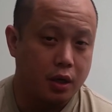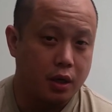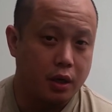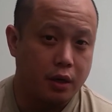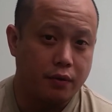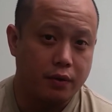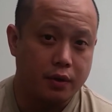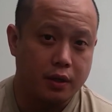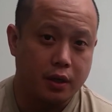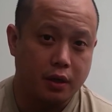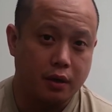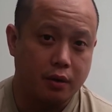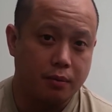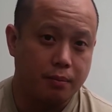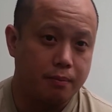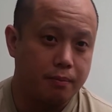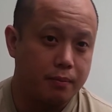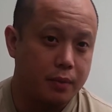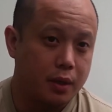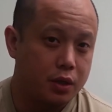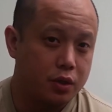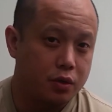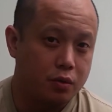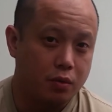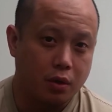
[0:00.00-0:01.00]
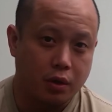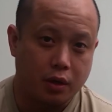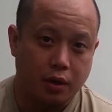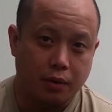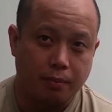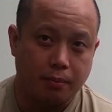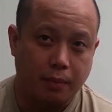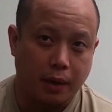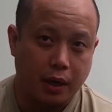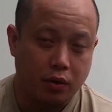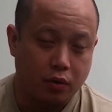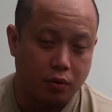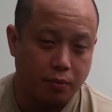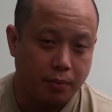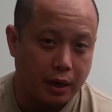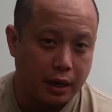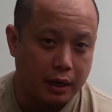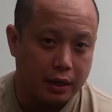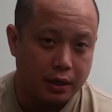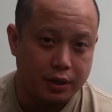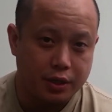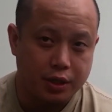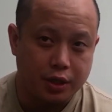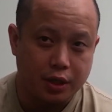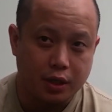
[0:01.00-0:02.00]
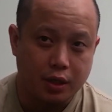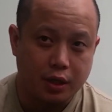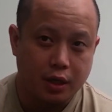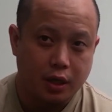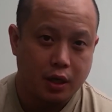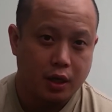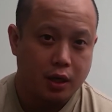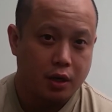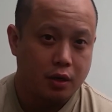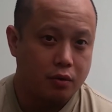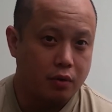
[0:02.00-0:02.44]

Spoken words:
everything that you learned in microbiology,